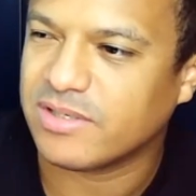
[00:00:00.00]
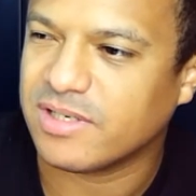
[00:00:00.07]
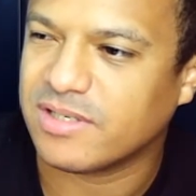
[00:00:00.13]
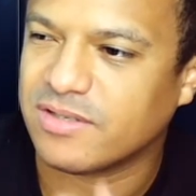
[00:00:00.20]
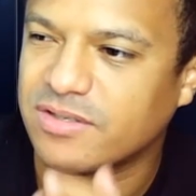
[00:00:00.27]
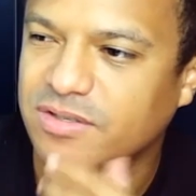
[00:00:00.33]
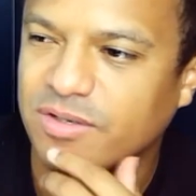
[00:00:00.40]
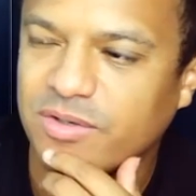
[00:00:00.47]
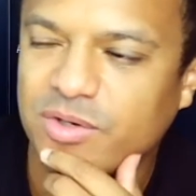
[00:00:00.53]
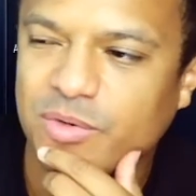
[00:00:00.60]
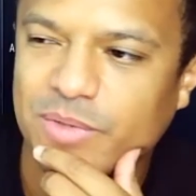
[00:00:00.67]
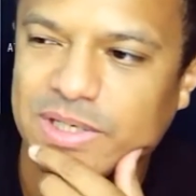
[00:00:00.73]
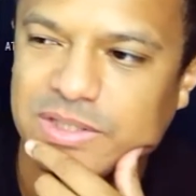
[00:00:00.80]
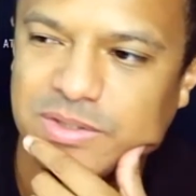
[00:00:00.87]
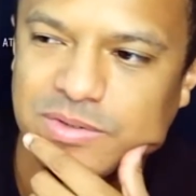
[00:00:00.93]
they just don't know
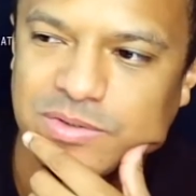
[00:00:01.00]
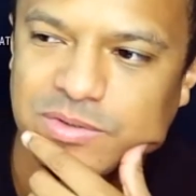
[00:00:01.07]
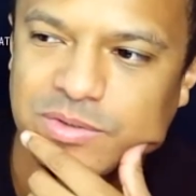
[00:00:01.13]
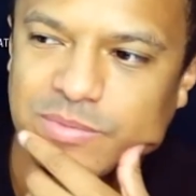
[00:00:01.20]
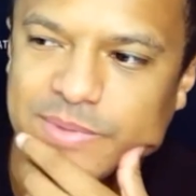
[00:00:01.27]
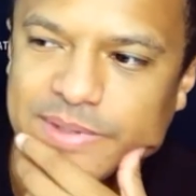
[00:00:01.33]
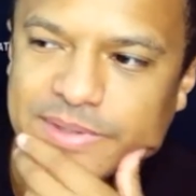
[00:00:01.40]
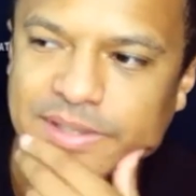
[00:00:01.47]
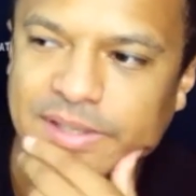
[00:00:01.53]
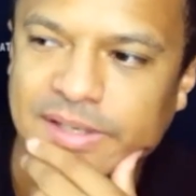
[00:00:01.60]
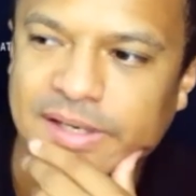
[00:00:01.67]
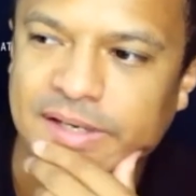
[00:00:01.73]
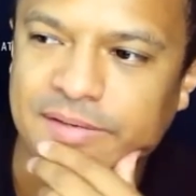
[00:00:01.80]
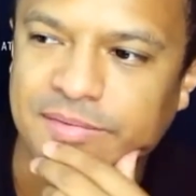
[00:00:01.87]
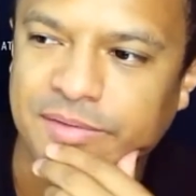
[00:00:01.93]
what to do with their
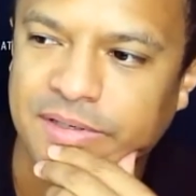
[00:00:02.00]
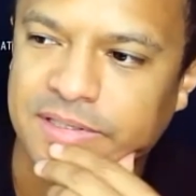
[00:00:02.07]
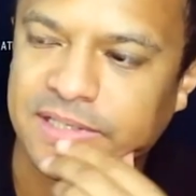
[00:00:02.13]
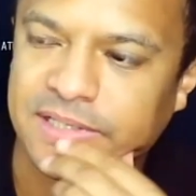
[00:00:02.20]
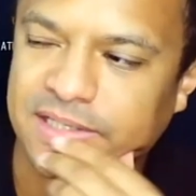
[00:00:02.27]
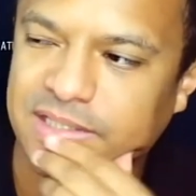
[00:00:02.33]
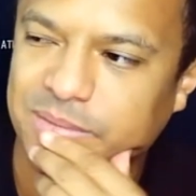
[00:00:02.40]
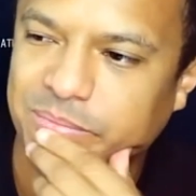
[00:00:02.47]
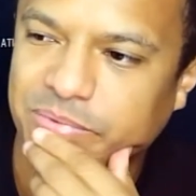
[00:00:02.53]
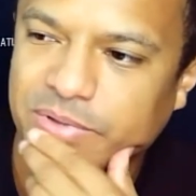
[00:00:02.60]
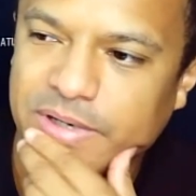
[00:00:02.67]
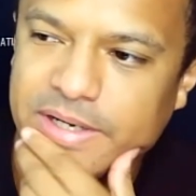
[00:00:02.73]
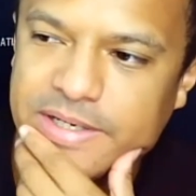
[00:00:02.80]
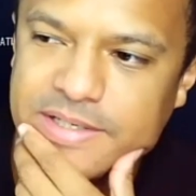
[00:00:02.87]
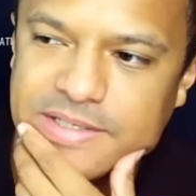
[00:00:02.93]
life, right? They're
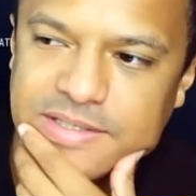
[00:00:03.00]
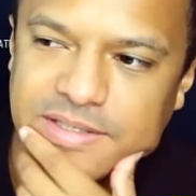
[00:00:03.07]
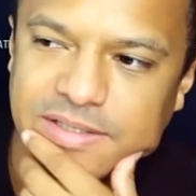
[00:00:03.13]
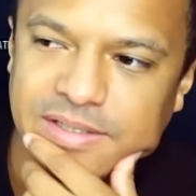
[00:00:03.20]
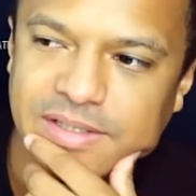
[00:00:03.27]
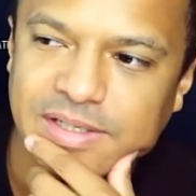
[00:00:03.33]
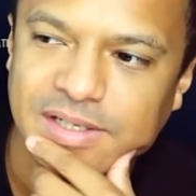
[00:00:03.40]
depressed.